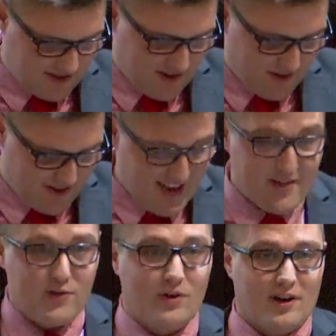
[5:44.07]
So
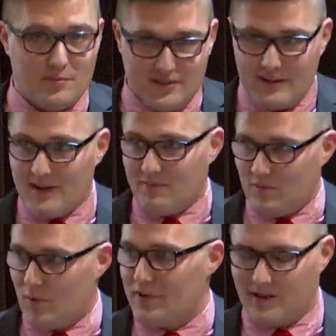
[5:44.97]
if you want to come see them,
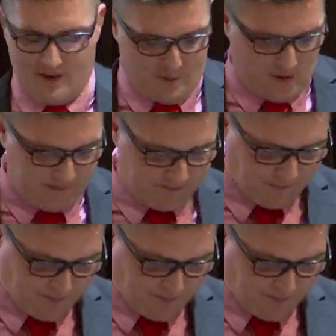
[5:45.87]
we'll be there this fall.